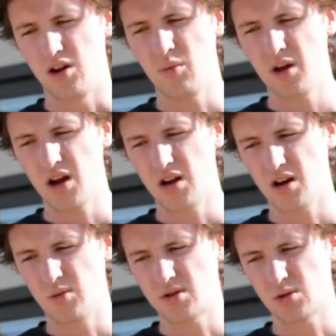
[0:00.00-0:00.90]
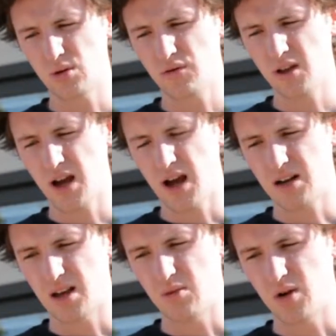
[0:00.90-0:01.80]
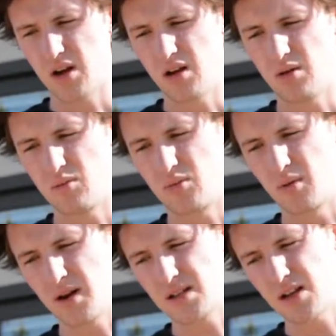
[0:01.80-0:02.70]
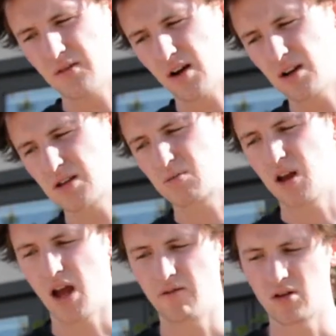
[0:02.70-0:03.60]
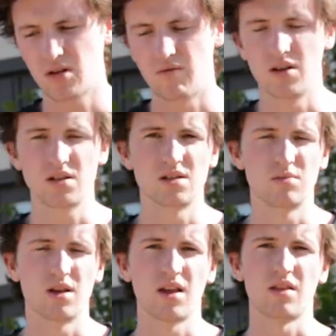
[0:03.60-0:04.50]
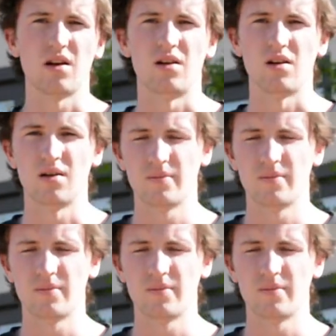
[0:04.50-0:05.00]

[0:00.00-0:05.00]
Nobody I know would truthfully act that way, but my self-conscious behavior convinces me that they are.